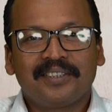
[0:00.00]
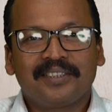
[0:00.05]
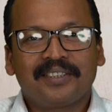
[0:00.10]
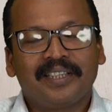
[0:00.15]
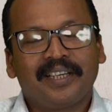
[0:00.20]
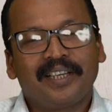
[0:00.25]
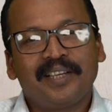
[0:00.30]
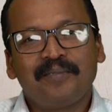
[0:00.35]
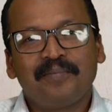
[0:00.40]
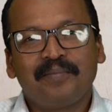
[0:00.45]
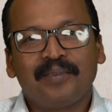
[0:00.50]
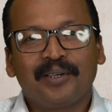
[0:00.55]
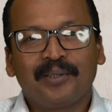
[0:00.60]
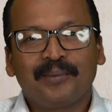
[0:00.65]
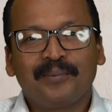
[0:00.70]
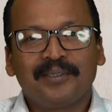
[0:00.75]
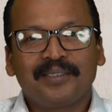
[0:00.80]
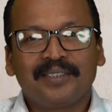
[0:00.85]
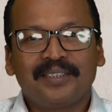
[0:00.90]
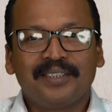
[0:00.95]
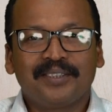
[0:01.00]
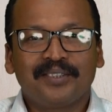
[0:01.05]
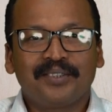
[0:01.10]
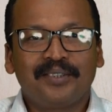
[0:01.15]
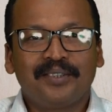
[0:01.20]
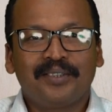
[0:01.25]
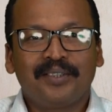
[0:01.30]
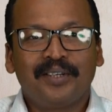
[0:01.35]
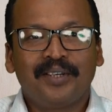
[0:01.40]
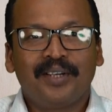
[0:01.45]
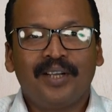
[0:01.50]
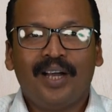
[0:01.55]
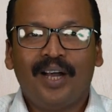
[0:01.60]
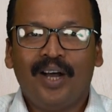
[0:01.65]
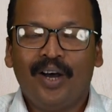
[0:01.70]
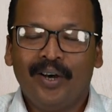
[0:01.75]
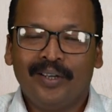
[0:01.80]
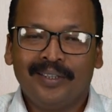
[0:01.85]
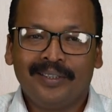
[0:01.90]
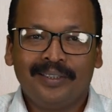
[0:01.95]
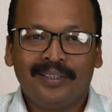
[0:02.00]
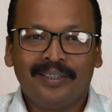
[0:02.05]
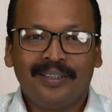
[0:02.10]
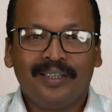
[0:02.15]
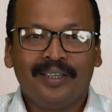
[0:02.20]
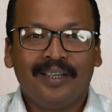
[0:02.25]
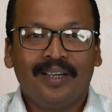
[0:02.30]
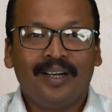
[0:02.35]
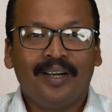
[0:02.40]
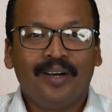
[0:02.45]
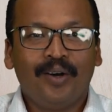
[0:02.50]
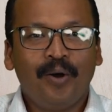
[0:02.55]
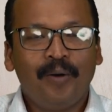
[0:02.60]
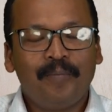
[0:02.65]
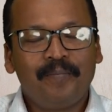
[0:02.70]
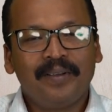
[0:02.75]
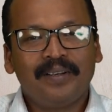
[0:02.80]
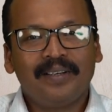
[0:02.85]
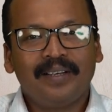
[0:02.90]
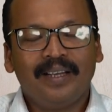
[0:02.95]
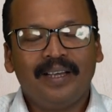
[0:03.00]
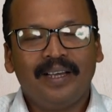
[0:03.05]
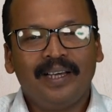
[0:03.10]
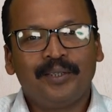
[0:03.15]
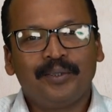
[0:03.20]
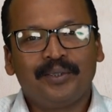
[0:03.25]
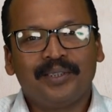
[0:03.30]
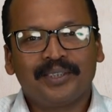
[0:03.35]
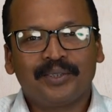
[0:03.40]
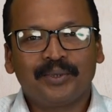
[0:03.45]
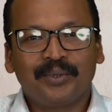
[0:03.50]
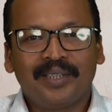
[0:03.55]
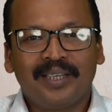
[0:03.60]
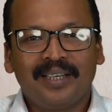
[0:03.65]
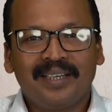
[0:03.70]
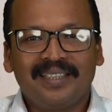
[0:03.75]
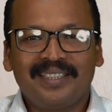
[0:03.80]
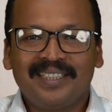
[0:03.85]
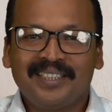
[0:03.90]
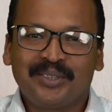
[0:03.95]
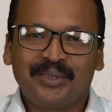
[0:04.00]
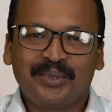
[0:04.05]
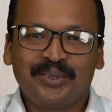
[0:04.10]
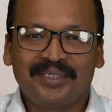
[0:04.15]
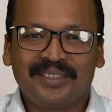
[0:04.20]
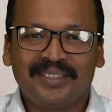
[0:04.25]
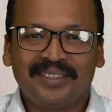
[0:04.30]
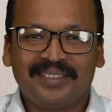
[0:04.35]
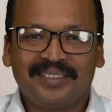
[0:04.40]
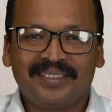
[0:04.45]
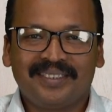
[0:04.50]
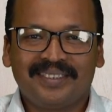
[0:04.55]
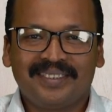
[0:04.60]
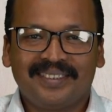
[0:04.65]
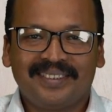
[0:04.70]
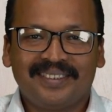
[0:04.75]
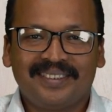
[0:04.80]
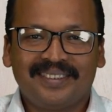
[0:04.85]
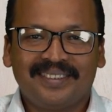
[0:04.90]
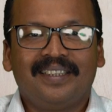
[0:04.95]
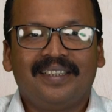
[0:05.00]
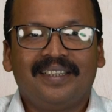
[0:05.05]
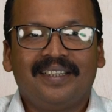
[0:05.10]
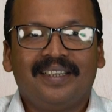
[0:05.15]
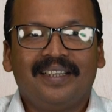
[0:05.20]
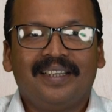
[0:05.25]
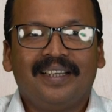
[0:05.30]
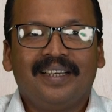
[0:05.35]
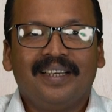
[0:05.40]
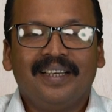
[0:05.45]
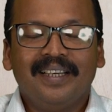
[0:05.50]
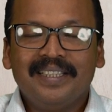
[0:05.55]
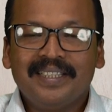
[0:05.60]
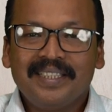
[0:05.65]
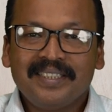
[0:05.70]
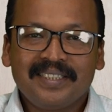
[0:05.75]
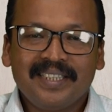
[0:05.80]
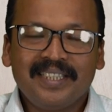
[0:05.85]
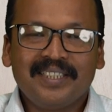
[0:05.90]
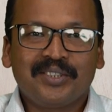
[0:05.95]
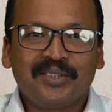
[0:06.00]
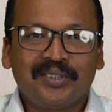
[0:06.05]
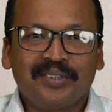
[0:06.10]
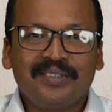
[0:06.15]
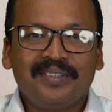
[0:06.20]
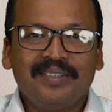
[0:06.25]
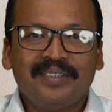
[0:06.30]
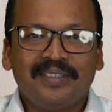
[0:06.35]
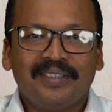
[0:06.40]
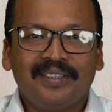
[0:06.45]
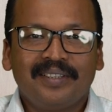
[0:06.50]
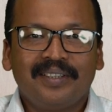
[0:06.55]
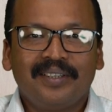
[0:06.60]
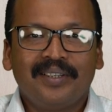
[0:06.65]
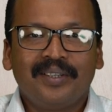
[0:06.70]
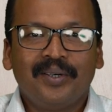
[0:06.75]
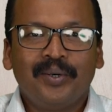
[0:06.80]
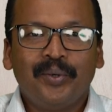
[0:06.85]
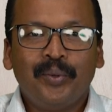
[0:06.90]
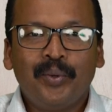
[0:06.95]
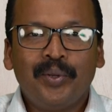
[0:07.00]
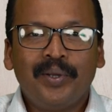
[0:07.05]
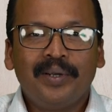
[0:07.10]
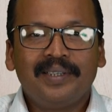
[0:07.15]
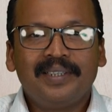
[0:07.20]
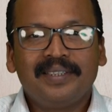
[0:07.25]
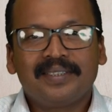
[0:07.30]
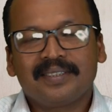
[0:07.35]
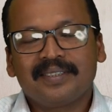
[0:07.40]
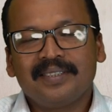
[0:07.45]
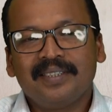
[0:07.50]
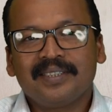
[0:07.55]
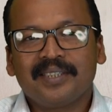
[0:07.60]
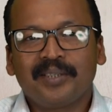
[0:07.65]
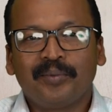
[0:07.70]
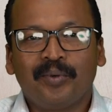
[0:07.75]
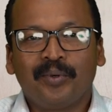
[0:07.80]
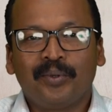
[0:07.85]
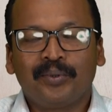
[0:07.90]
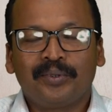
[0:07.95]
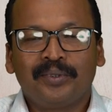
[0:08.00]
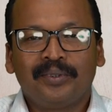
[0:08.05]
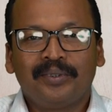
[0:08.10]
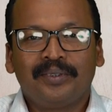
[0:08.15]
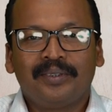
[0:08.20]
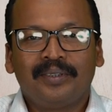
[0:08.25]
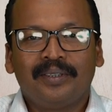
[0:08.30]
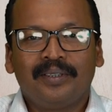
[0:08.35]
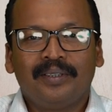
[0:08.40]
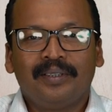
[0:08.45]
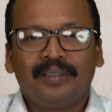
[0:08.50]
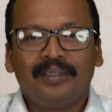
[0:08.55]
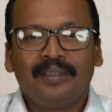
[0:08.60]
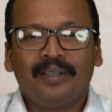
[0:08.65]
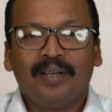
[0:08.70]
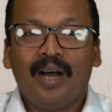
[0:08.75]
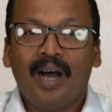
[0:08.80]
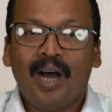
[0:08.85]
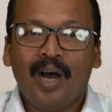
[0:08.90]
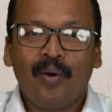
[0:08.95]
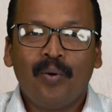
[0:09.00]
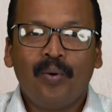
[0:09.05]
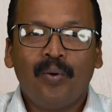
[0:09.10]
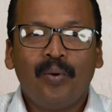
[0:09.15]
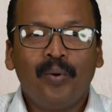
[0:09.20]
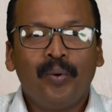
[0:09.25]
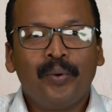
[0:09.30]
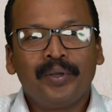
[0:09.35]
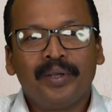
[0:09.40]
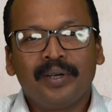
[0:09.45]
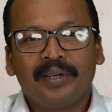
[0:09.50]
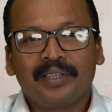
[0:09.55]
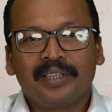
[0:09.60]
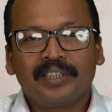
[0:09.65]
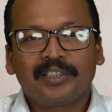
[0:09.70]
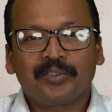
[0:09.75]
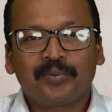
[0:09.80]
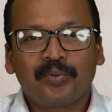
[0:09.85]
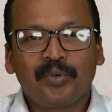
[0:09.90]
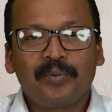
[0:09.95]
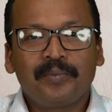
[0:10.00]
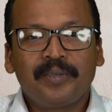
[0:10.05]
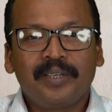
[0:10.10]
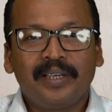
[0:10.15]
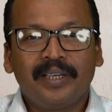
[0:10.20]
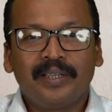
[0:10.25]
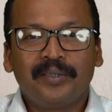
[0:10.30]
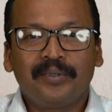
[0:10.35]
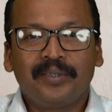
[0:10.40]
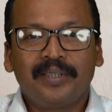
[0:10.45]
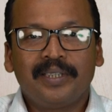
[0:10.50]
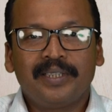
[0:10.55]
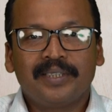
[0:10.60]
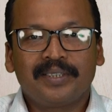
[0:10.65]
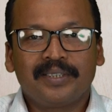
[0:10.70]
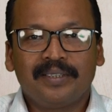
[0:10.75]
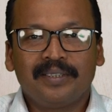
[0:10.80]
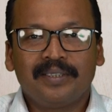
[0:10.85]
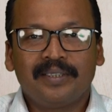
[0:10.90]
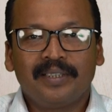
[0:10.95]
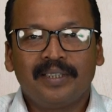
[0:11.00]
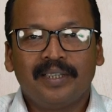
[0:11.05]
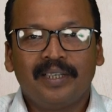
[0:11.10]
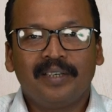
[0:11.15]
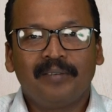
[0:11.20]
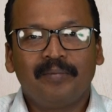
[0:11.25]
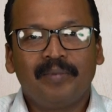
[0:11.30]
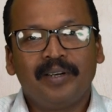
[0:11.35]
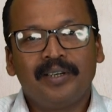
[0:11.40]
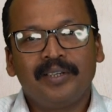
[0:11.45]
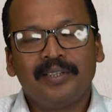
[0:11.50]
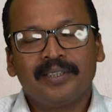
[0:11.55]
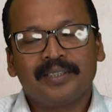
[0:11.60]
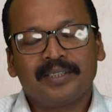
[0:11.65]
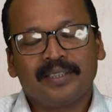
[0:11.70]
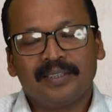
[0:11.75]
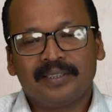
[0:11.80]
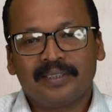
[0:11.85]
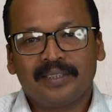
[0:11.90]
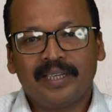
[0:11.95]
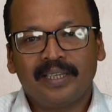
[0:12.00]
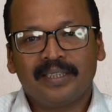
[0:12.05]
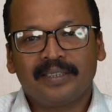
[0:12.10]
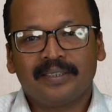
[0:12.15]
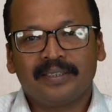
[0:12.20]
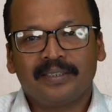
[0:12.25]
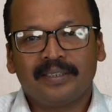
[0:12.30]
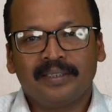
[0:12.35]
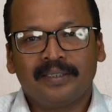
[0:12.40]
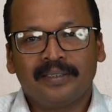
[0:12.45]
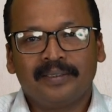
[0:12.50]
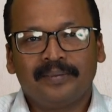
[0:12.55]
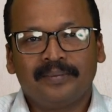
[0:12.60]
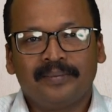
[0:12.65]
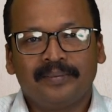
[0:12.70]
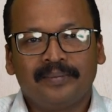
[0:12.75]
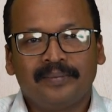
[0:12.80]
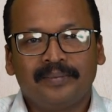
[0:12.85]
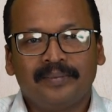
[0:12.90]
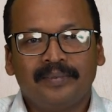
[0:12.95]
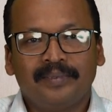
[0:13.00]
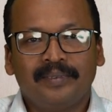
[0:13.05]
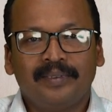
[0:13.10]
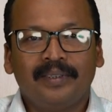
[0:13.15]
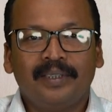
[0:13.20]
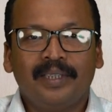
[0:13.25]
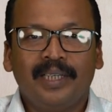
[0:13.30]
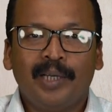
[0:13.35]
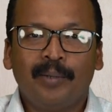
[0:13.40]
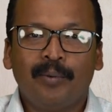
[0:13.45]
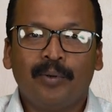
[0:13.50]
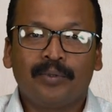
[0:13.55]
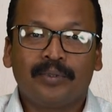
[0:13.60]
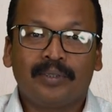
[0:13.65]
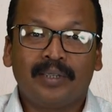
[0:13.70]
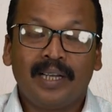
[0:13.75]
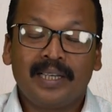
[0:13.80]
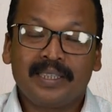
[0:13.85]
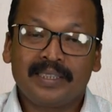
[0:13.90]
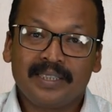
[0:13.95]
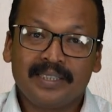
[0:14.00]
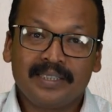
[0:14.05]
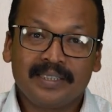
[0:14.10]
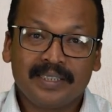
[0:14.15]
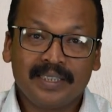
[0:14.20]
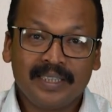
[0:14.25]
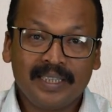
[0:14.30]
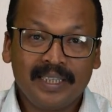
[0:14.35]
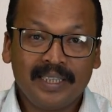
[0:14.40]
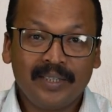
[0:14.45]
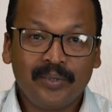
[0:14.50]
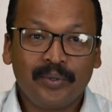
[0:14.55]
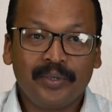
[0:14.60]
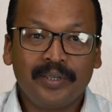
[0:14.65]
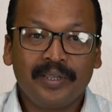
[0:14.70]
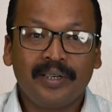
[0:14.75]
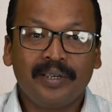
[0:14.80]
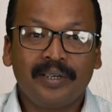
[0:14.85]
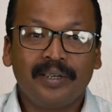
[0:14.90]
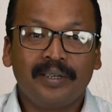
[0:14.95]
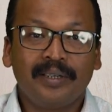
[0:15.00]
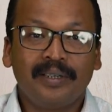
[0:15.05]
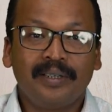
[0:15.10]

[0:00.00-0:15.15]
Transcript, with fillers: the second part of the season on open educational resources. In this season, we will discuss about how we are transforming education in various contexts, about licensing in OER,